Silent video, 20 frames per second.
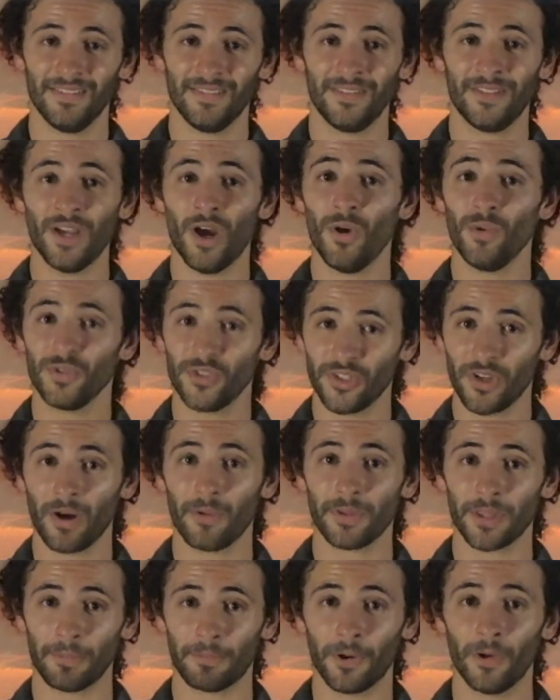Don't start
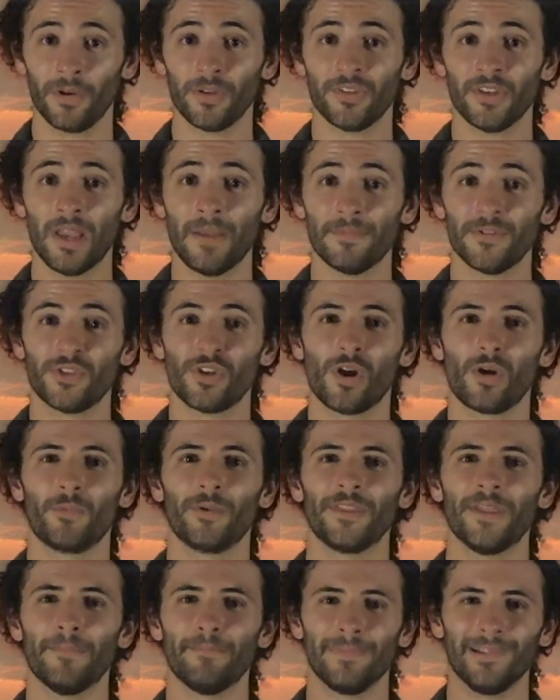with a prototype, start
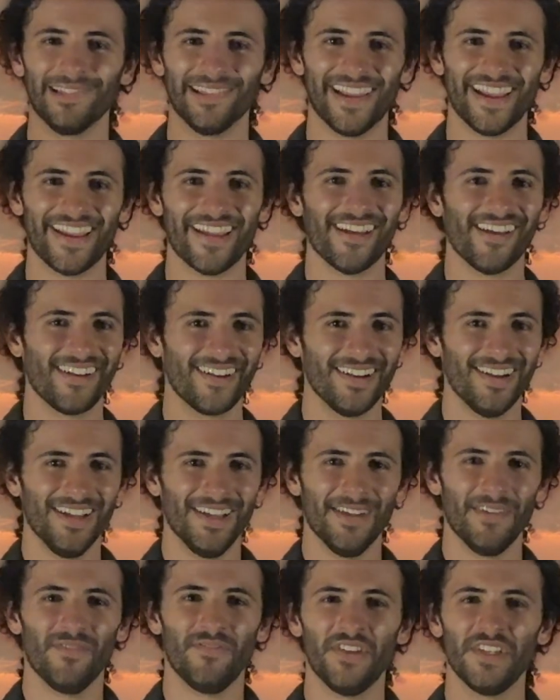with a plan.
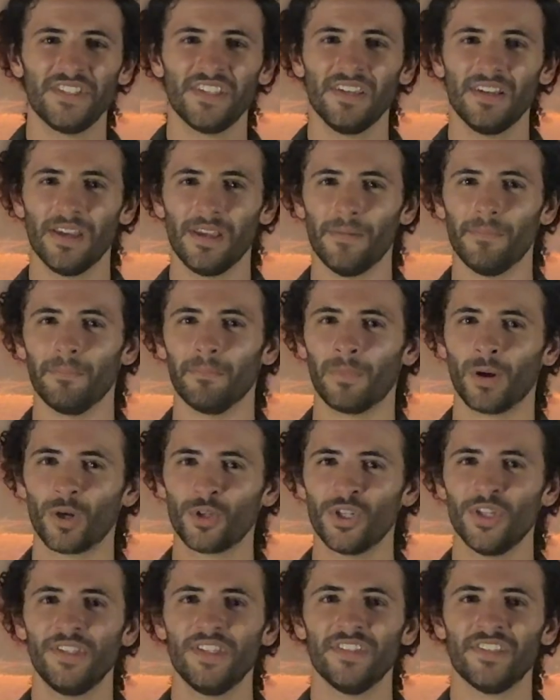Visit
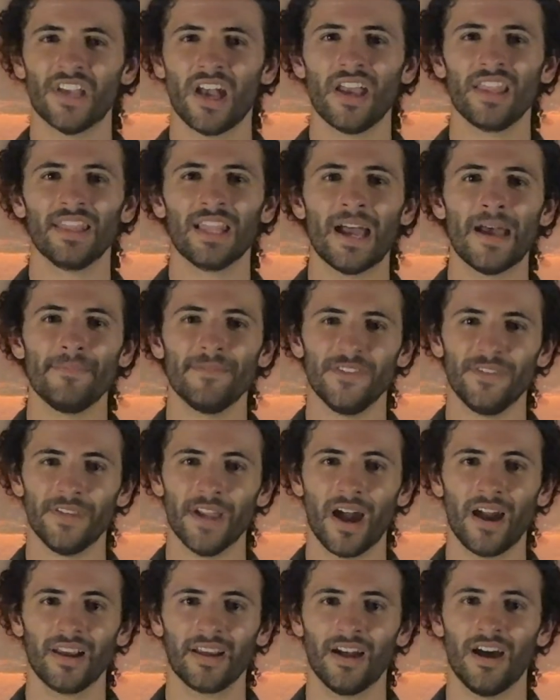
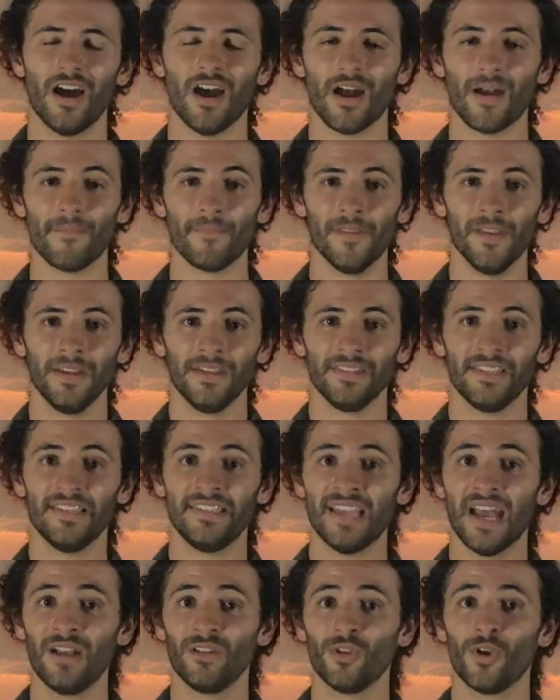emergentdesignlabs.com to
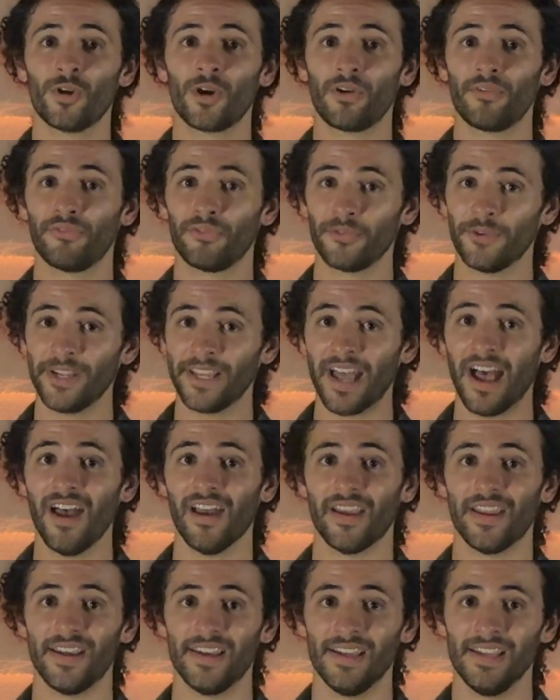download our free
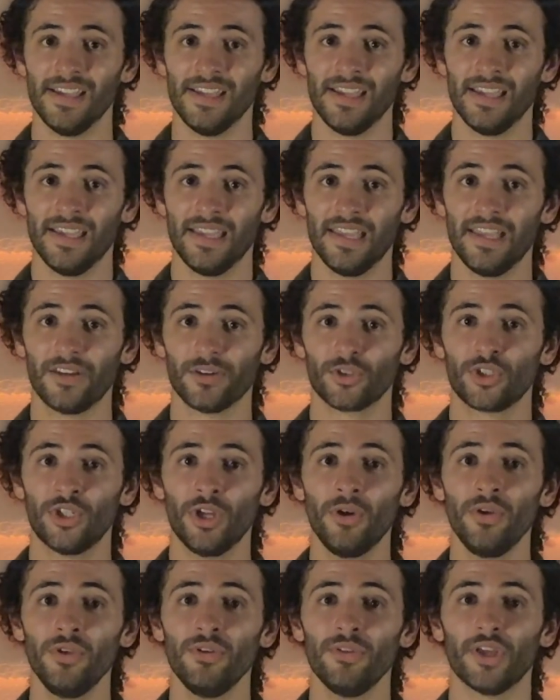guide. It'll
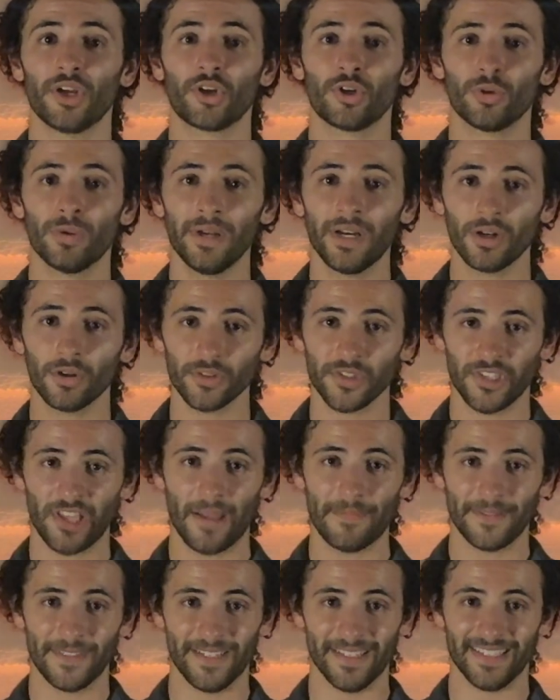show you the critical
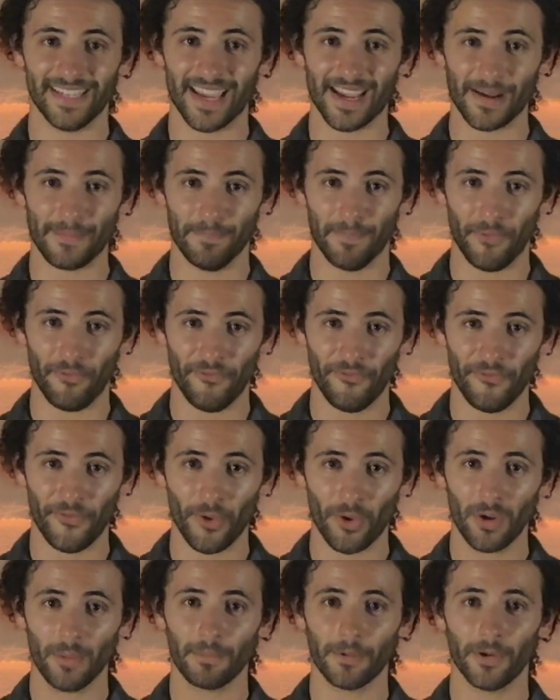steps to take
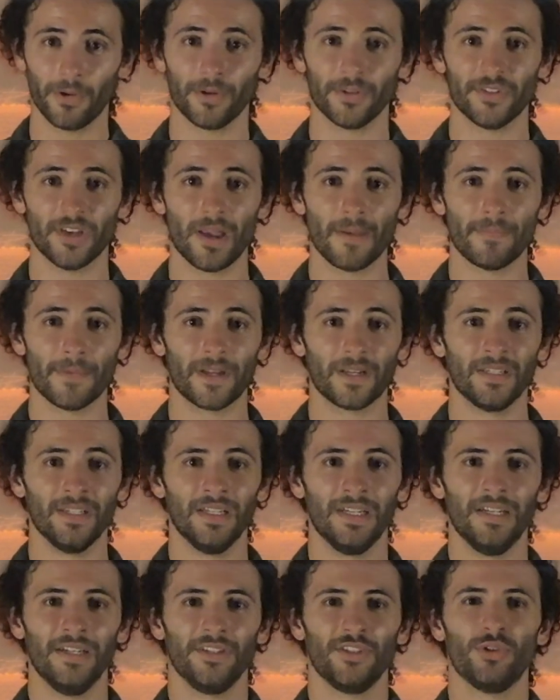before prototyping
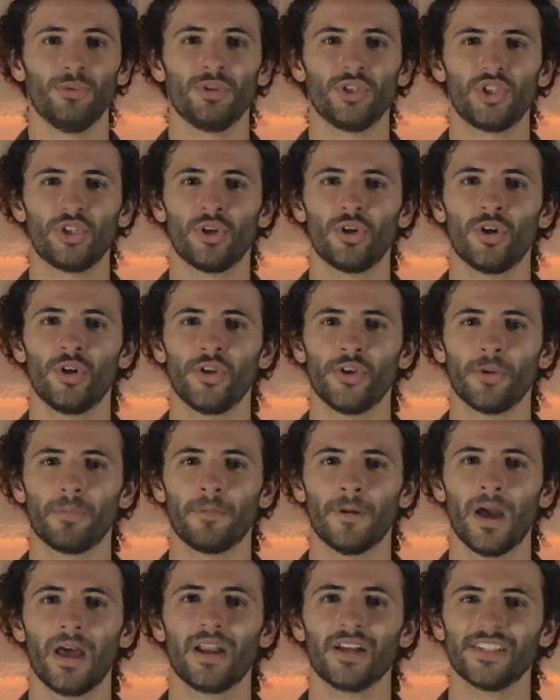to ensure your
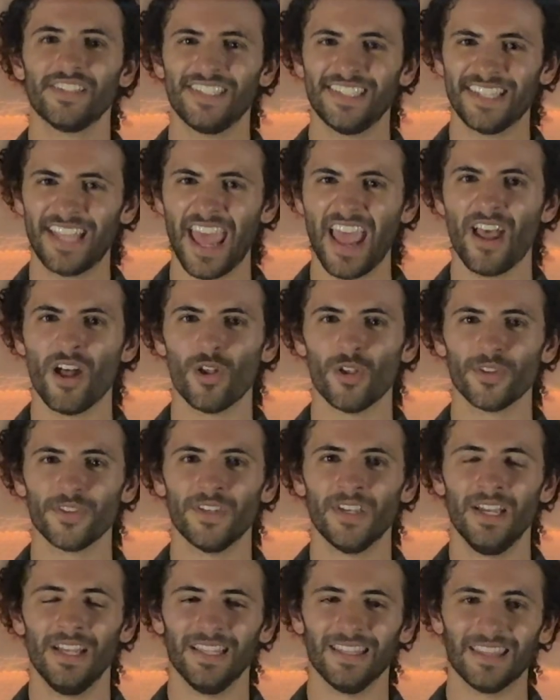product scales,
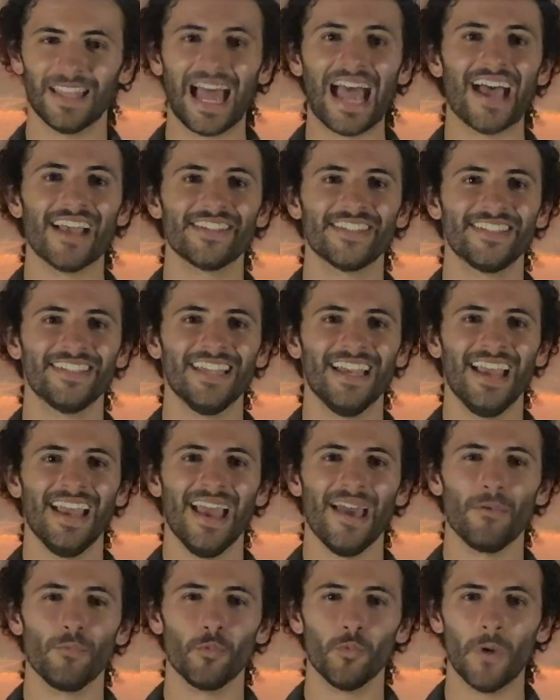lasts,
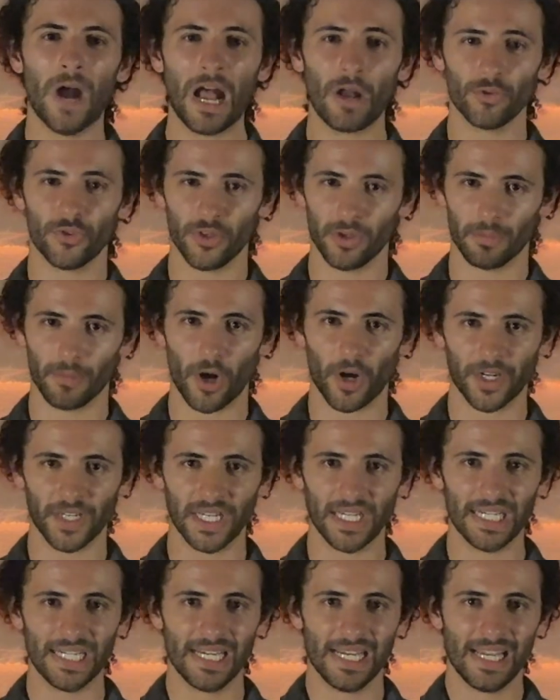and wows your
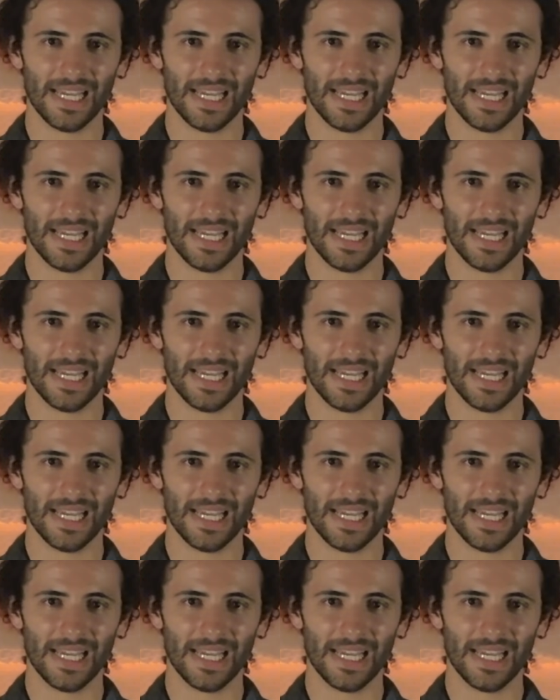market.